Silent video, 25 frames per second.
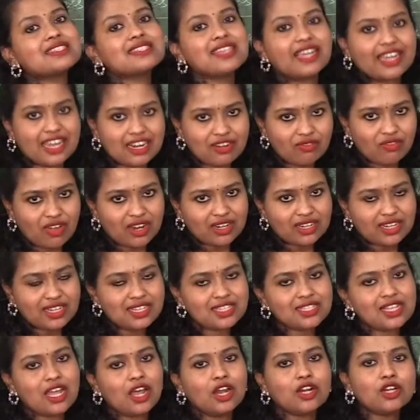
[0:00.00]
second one
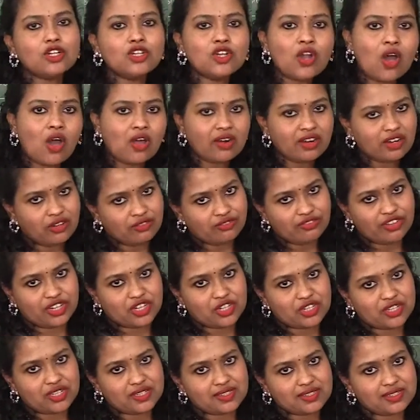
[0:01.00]
is
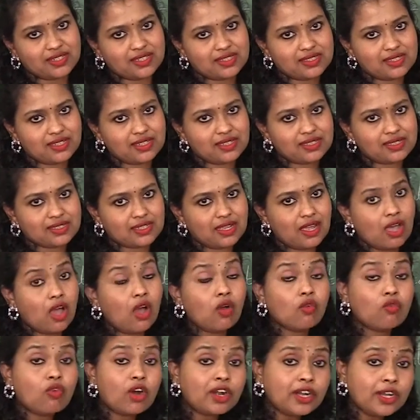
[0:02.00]
non-infectious disease.
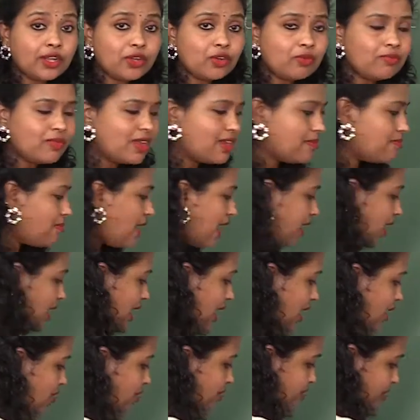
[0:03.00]
What do you mean
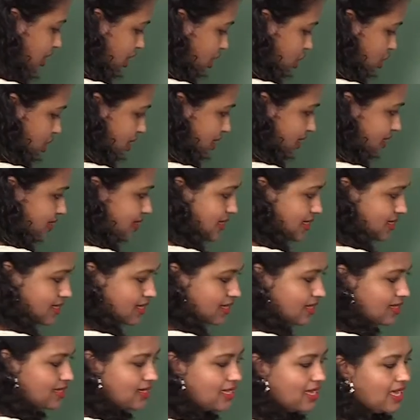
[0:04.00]
by infectious
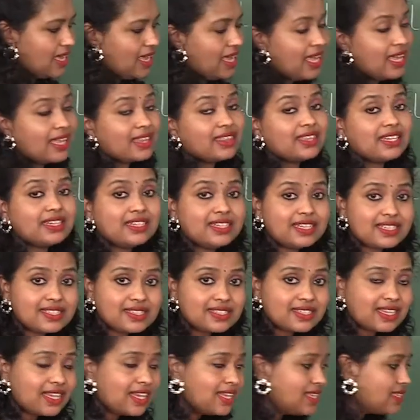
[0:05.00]
disease? The
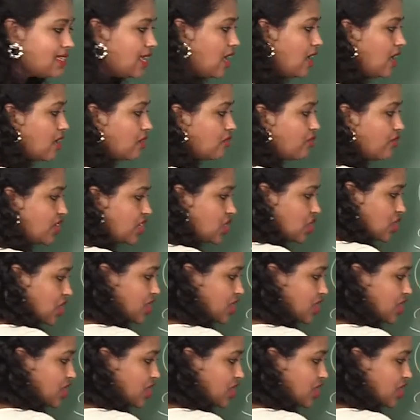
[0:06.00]
disease which